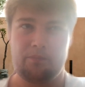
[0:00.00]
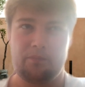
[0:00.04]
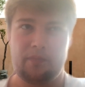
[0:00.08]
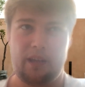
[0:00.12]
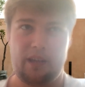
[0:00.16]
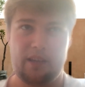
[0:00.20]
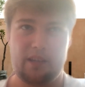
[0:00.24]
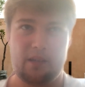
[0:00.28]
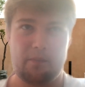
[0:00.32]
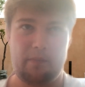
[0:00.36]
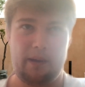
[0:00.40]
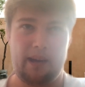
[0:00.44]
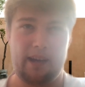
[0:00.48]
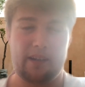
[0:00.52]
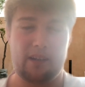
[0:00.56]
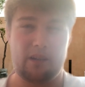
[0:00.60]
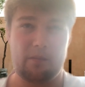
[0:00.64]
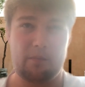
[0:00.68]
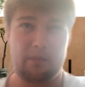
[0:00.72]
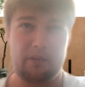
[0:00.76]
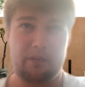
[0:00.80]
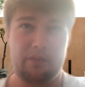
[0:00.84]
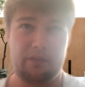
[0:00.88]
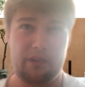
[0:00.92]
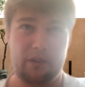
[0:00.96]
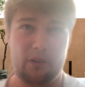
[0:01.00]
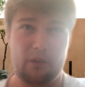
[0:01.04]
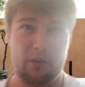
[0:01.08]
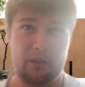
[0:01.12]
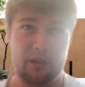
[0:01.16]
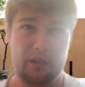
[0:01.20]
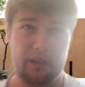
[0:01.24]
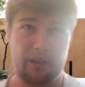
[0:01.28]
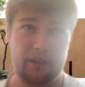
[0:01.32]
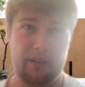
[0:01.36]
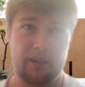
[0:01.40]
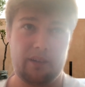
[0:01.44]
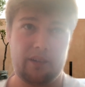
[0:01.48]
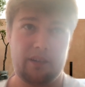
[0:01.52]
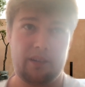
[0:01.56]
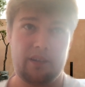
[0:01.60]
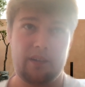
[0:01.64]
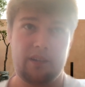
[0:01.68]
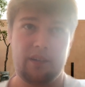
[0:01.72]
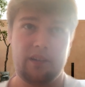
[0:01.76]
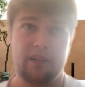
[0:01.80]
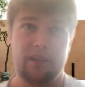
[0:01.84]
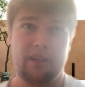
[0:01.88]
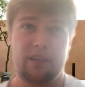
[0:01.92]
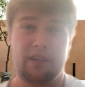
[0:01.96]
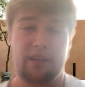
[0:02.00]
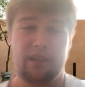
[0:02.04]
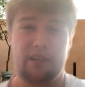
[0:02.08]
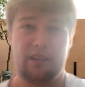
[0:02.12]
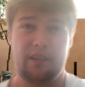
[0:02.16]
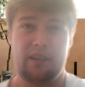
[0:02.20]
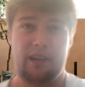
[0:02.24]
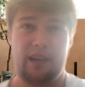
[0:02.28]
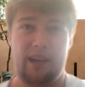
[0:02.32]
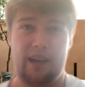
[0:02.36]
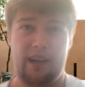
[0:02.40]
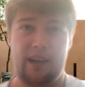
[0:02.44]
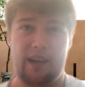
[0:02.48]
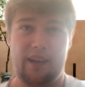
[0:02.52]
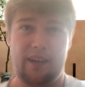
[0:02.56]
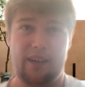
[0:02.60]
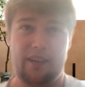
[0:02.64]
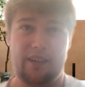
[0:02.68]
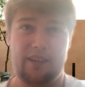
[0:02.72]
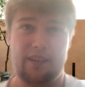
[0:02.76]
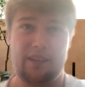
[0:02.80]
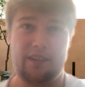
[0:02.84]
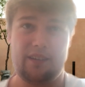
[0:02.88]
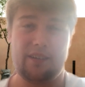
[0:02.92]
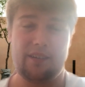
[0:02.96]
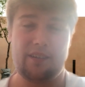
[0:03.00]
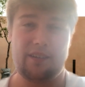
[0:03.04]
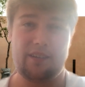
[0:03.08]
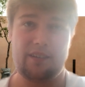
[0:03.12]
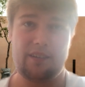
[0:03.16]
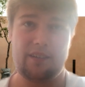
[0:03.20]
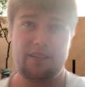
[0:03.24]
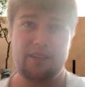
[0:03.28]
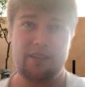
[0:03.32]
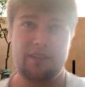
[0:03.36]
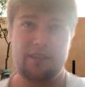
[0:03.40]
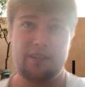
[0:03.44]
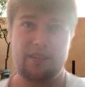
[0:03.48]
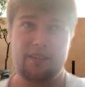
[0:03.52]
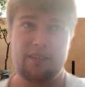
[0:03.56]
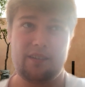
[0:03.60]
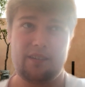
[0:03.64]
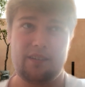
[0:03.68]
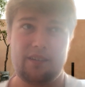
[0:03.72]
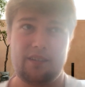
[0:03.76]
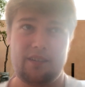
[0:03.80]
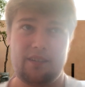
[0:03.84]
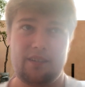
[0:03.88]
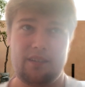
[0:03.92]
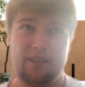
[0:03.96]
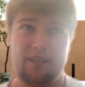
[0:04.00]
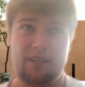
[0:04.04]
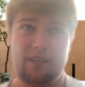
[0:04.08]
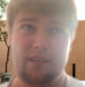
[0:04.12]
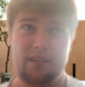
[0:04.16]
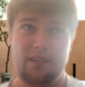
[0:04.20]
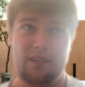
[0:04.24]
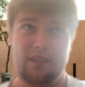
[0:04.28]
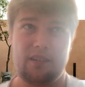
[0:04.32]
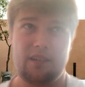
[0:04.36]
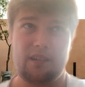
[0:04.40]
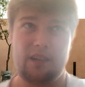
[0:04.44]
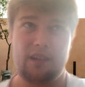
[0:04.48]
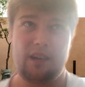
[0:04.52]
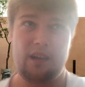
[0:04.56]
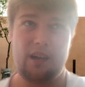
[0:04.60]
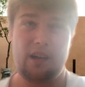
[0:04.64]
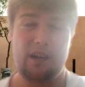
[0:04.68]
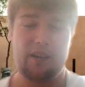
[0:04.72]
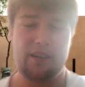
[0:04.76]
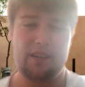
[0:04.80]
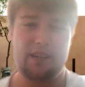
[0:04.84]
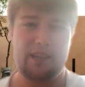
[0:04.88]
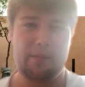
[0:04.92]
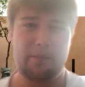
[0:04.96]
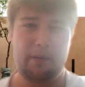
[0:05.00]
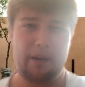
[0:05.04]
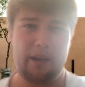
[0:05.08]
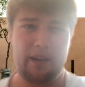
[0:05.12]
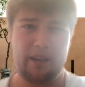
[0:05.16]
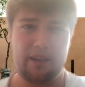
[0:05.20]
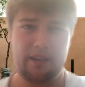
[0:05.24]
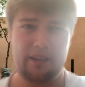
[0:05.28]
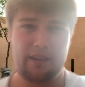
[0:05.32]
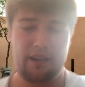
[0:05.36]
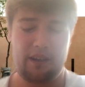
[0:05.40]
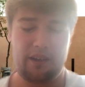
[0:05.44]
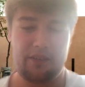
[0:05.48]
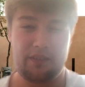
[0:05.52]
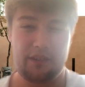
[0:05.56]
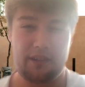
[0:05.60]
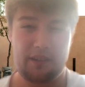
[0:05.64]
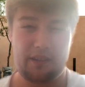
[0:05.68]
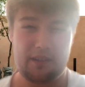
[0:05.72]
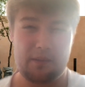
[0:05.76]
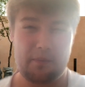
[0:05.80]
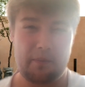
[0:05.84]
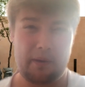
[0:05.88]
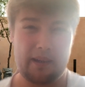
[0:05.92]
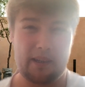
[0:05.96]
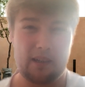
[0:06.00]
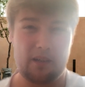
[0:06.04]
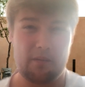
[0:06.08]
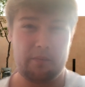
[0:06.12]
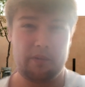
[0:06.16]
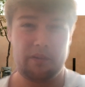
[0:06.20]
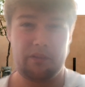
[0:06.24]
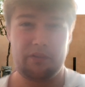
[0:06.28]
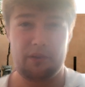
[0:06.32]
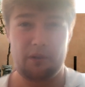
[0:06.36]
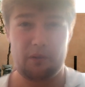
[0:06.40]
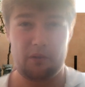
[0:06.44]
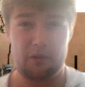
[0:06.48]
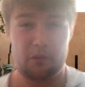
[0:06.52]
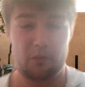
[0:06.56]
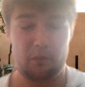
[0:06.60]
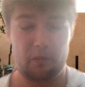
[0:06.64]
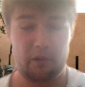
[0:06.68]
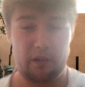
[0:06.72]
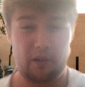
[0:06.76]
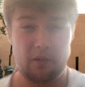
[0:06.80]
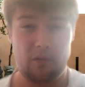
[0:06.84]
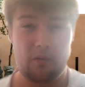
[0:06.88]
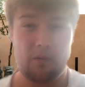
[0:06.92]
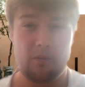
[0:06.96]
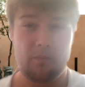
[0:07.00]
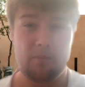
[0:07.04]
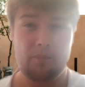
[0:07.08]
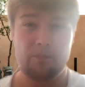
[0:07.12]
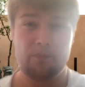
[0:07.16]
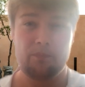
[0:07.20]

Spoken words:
as a backup midfielder, and Nipan I think is a backup midfielder as well.